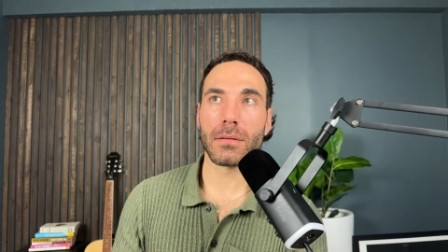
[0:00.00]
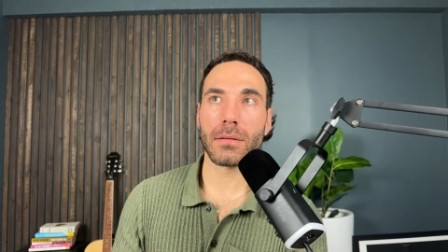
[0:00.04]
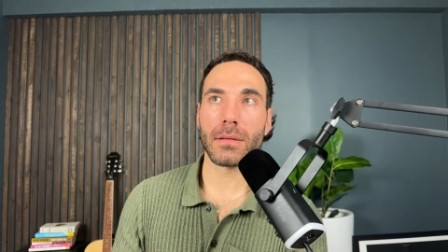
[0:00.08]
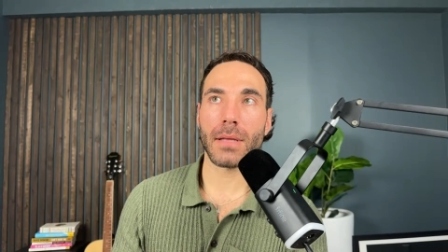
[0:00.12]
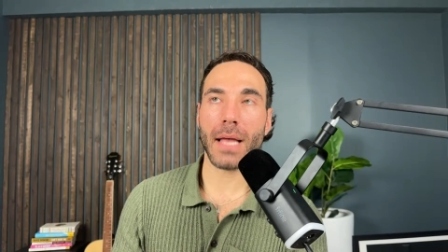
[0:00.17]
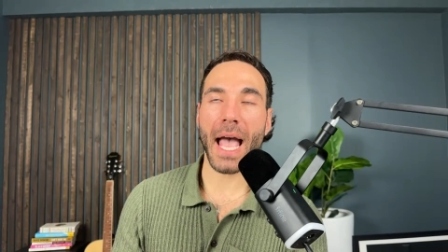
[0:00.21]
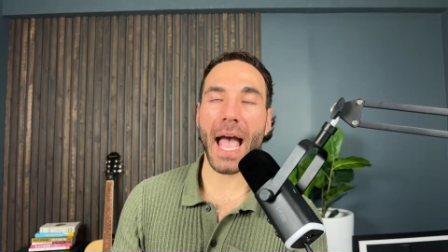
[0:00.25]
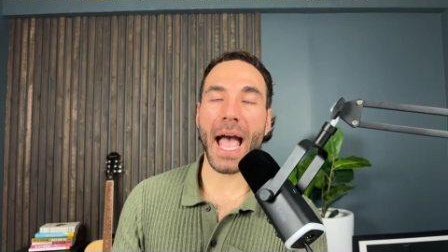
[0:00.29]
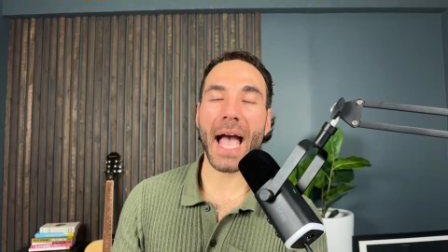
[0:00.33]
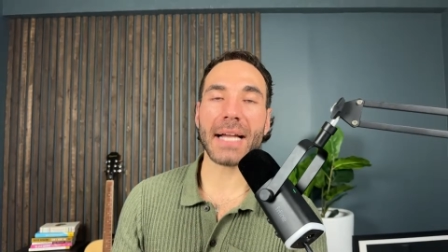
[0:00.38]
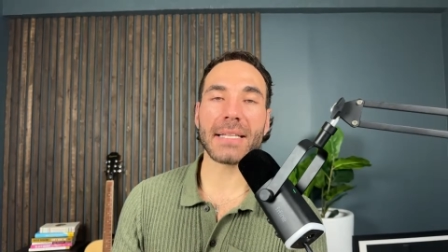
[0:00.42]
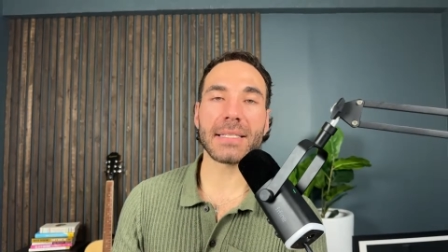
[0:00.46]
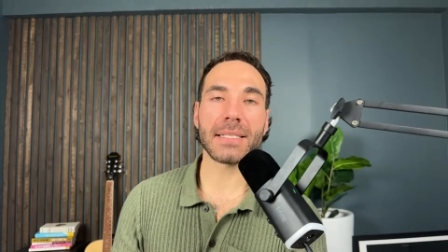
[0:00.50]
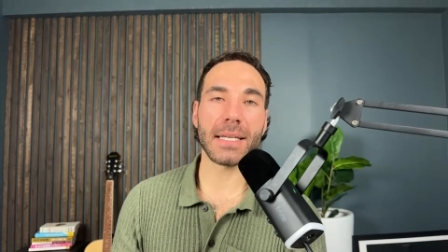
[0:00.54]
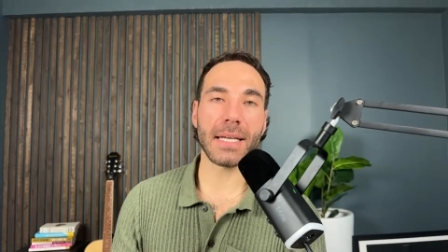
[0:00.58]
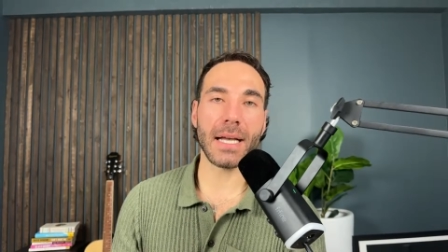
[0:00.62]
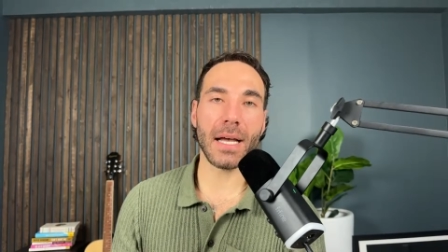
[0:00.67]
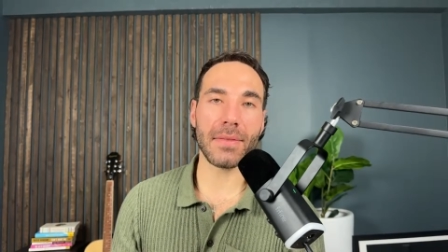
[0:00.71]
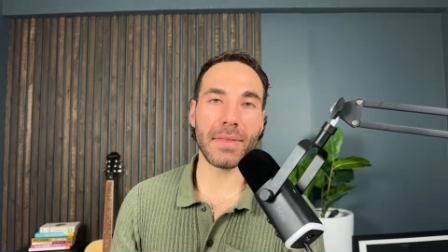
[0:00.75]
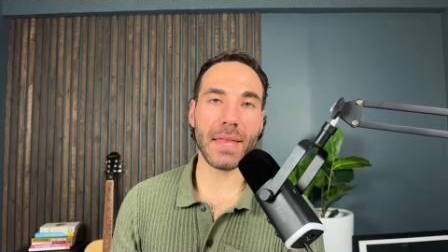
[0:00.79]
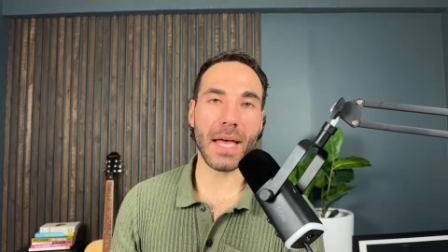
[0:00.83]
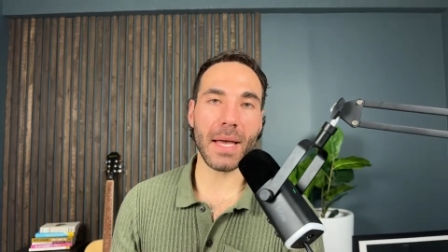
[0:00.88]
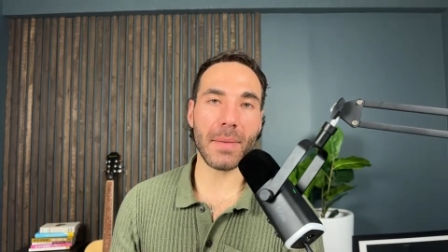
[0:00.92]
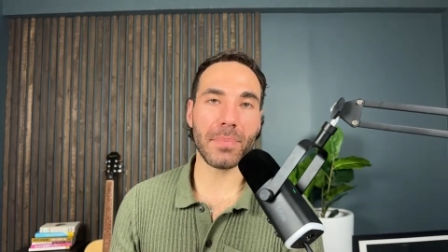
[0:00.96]
acting
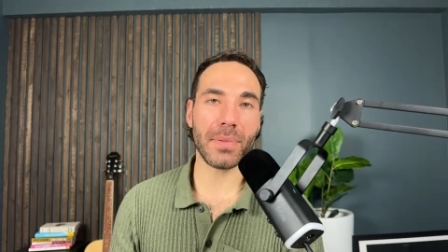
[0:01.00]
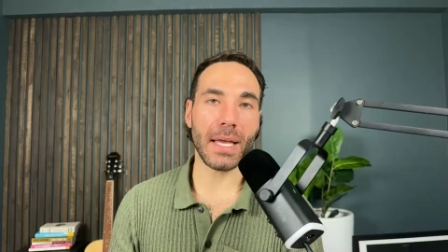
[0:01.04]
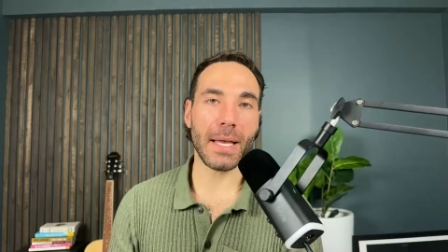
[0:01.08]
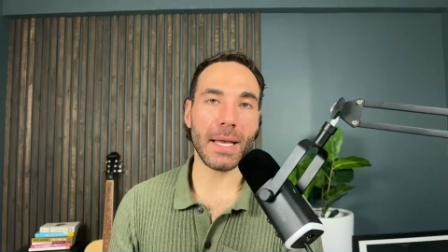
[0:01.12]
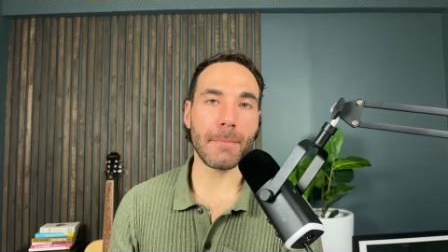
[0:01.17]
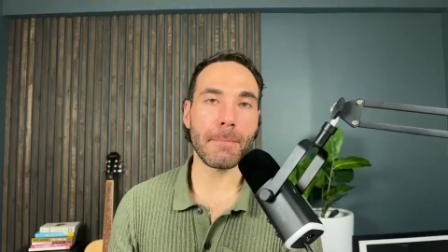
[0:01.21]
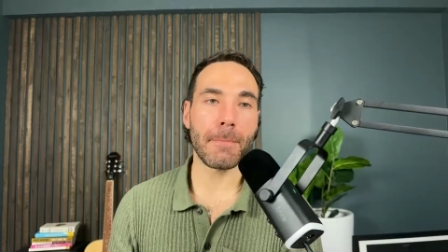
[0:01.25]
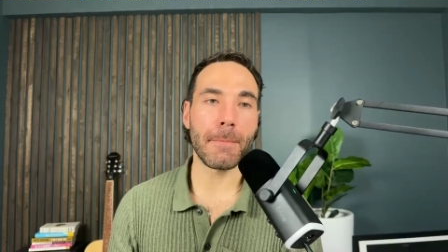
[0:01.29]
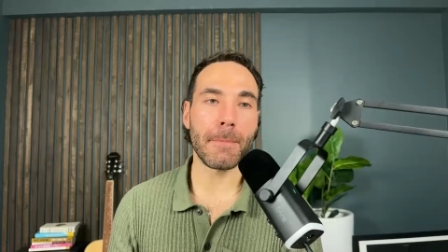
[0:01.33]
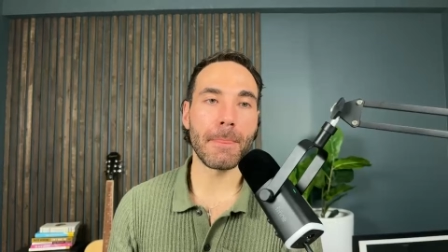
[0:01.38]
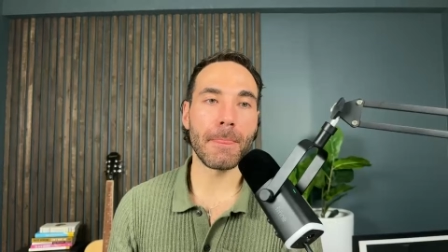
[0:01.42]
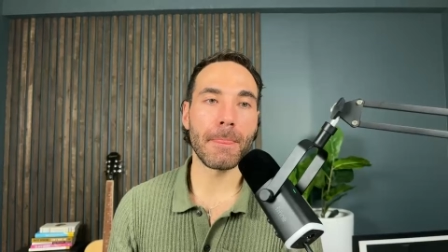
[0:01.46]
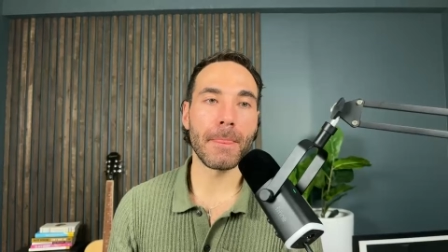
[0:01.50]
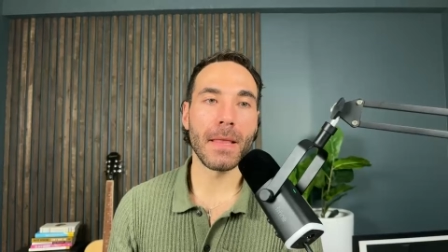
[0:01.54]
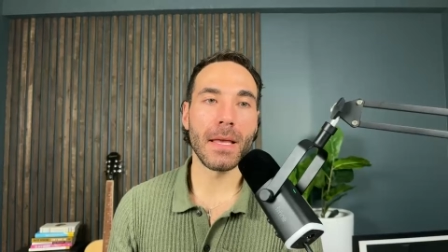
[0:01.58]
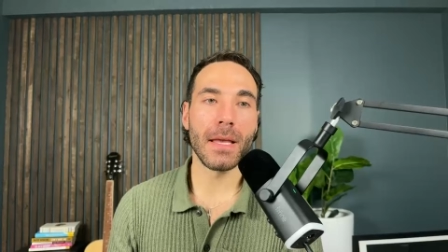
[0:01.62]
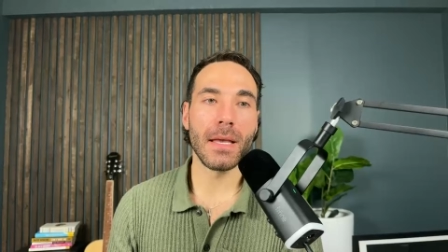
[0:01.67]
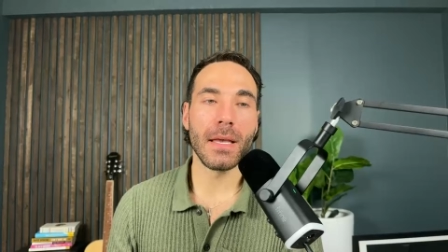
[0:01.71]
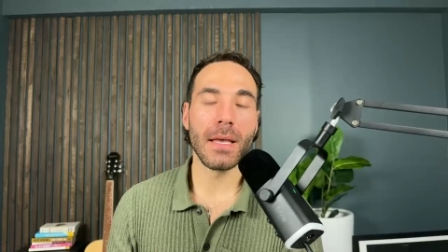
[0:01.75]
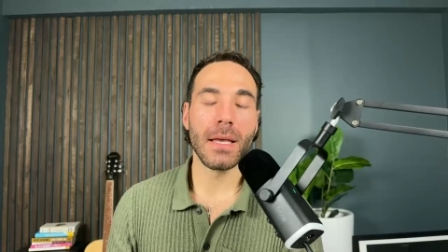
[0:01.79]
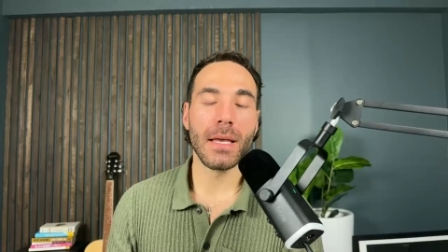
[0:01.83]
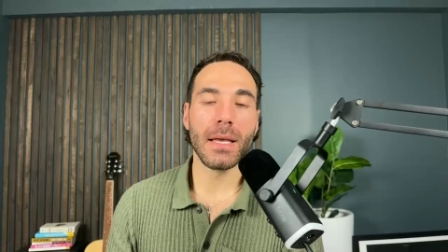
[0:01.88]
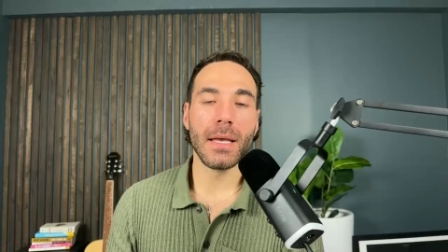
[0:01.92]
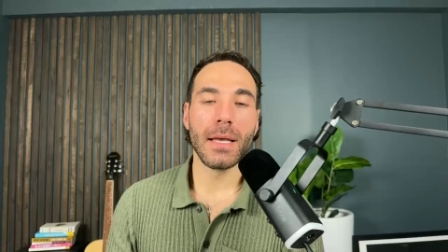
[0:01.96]
on that plan.
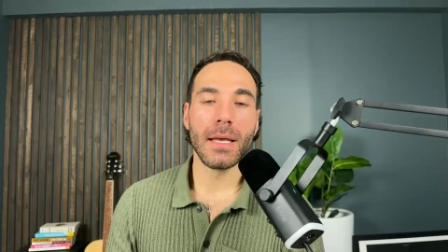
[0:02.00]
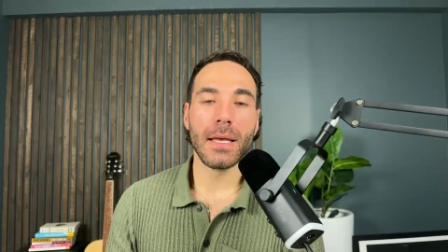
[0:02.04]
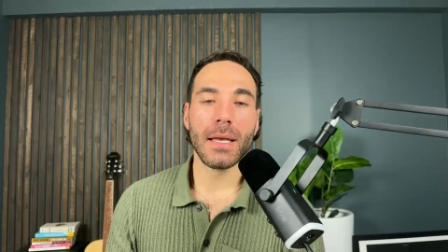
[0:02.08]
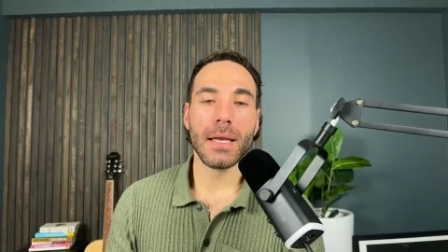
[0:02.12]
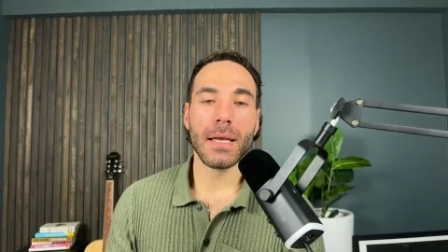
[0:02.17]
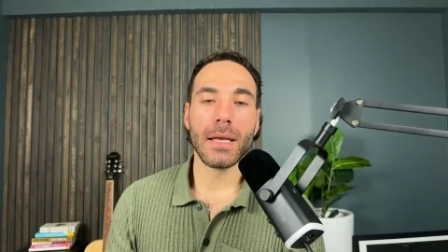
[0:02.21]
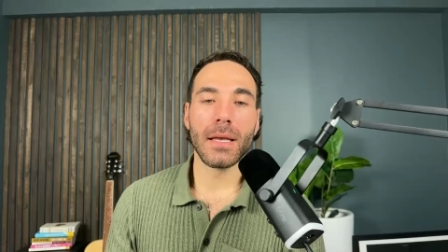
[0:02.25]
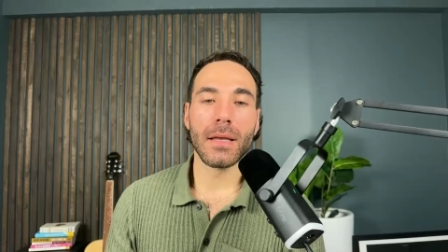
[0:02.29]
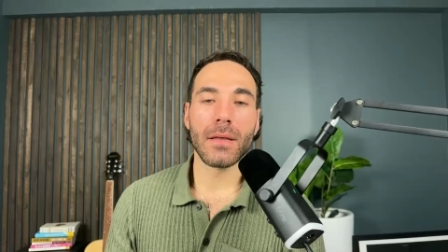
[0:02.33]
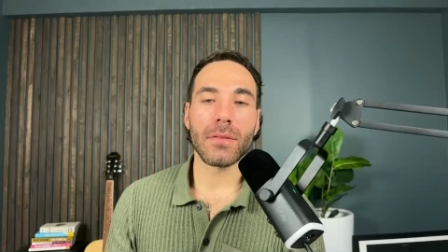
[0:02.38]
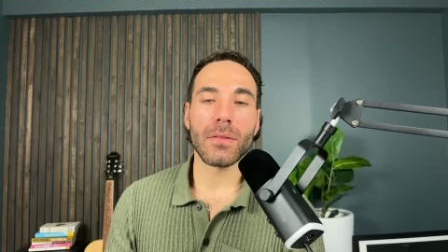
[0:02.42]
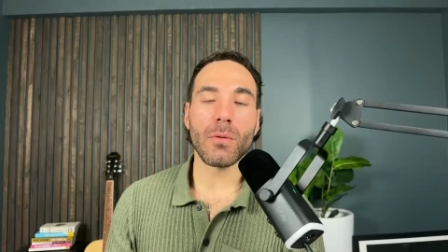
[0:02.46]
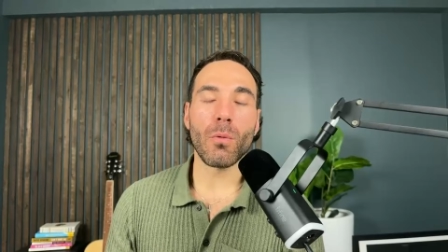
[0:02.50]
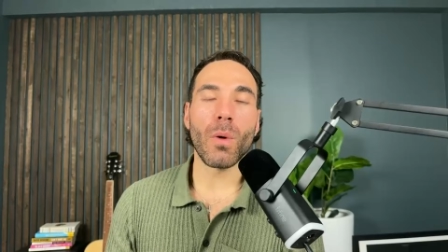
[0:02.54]
The